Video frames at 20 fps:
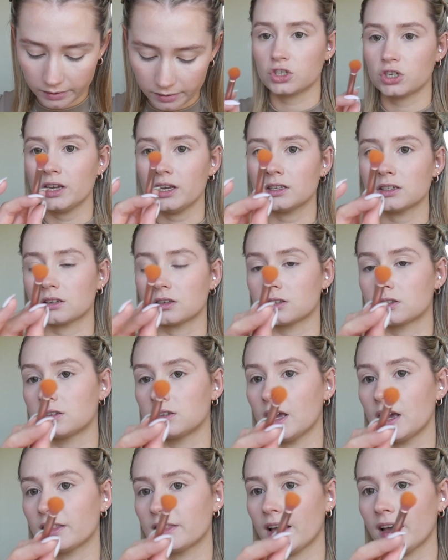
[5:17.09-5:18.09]
Jesus,
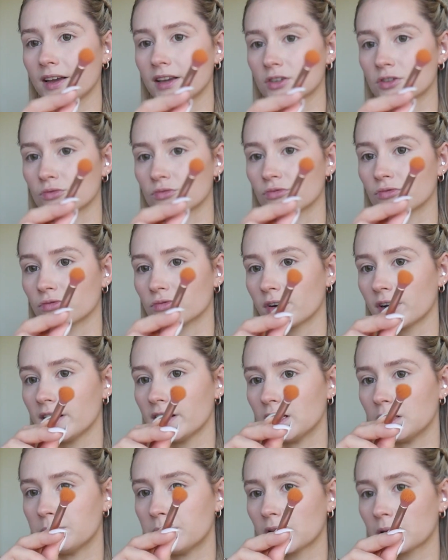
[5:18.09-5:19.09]
yeah, that is
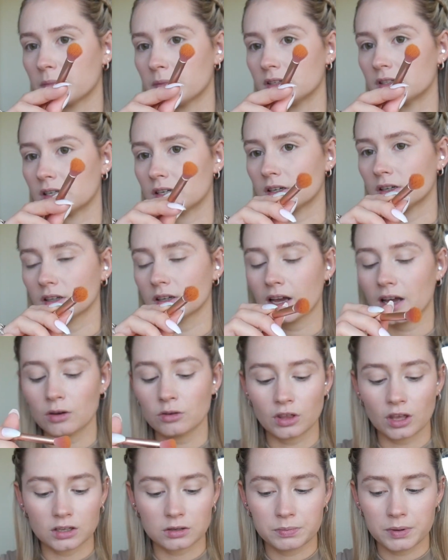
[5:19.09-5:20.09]
really pigmented. Look
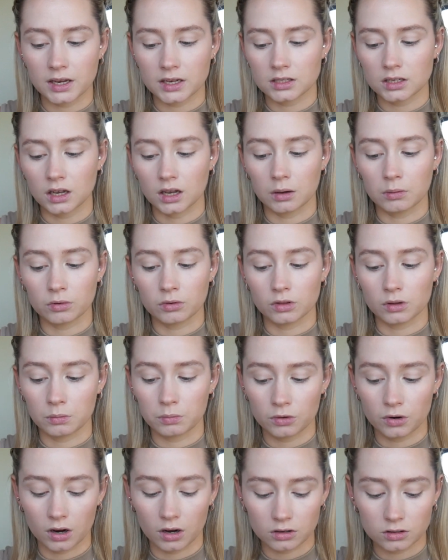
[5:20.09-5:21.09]
how that's picked up on the
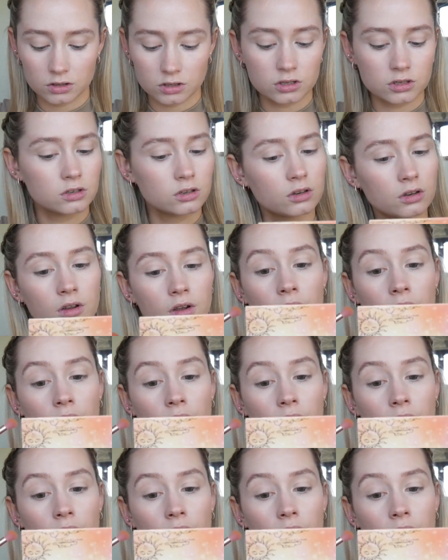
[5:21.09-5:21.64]
brush.